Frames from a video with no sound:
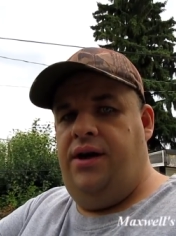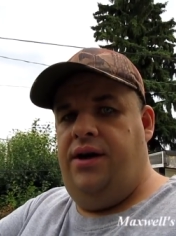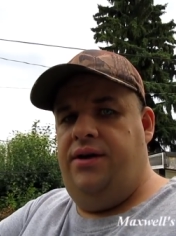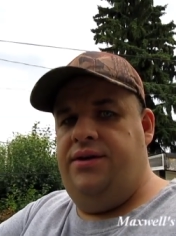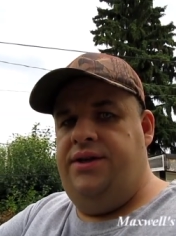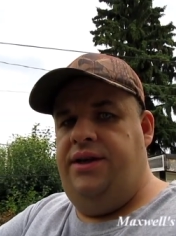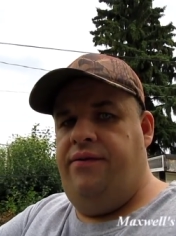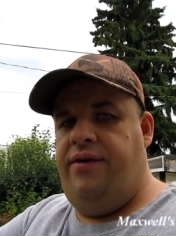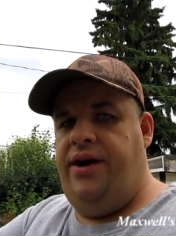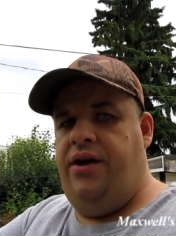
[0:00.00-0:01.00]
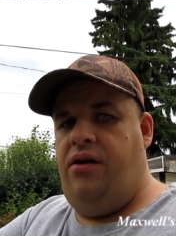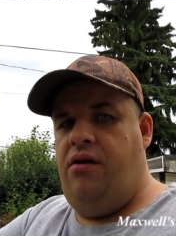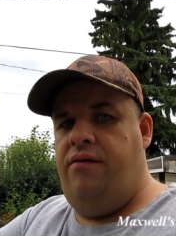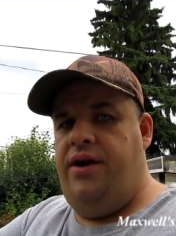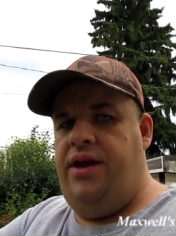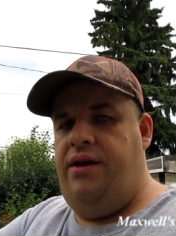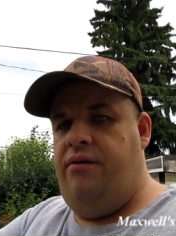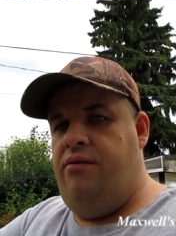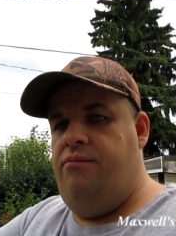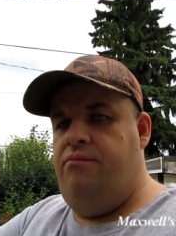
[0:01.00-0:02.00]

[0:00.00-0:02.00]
Uh, seeing if I can already,